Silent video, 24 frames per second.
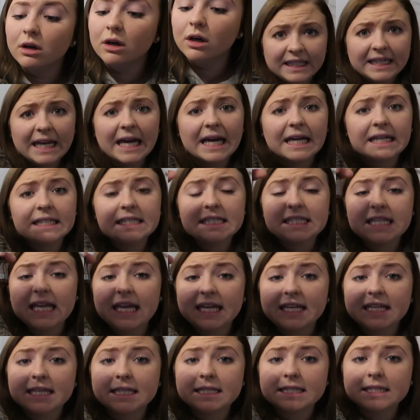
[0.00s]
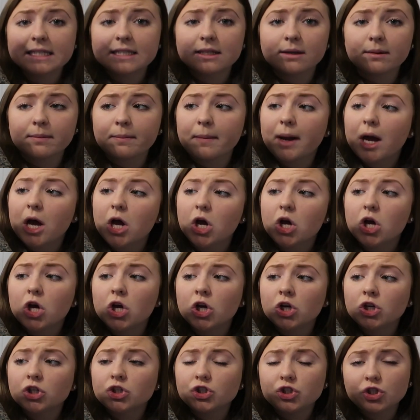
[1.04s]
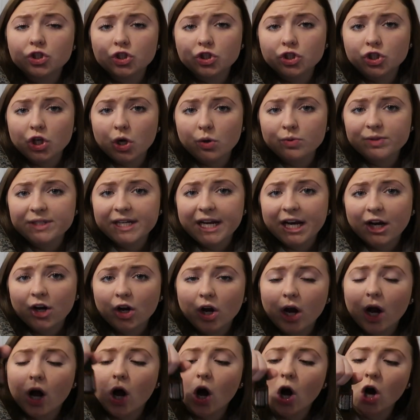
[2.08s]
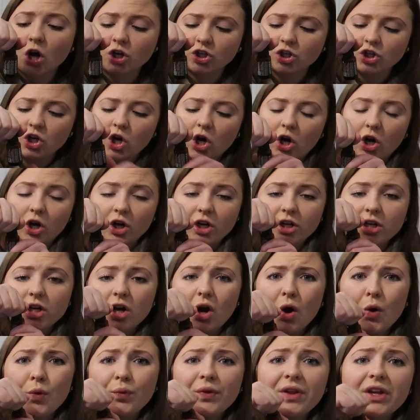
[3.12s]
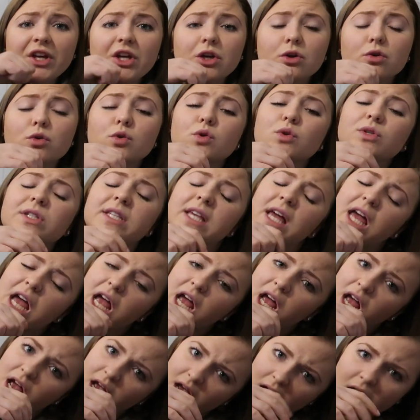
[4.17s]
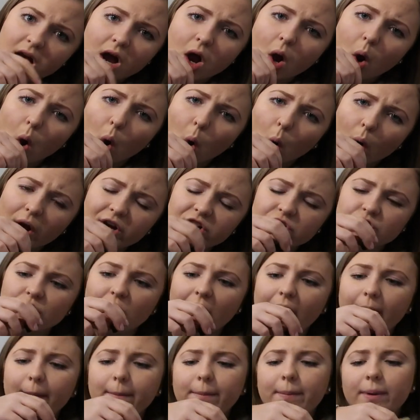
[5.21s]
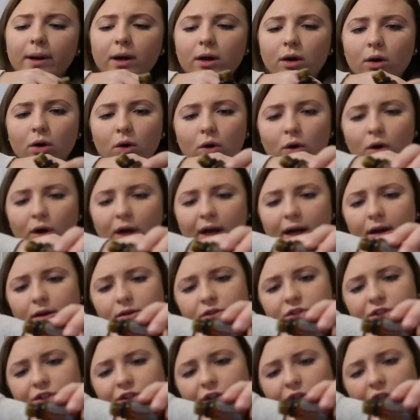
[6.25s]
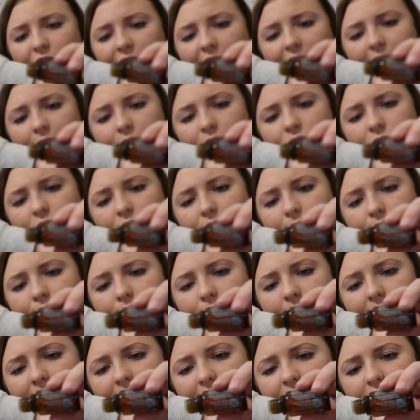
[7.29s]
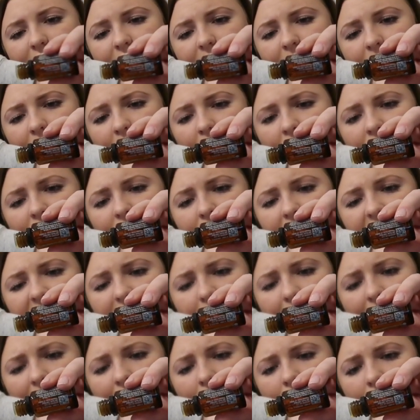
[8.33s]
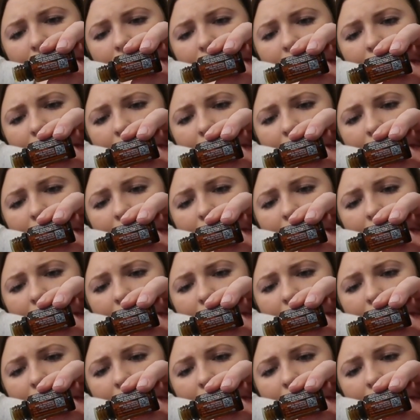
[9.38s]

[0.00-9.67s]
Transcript: Next, take in some doTERRA On Guard. Only use 1 drop or else your house might explode from smell.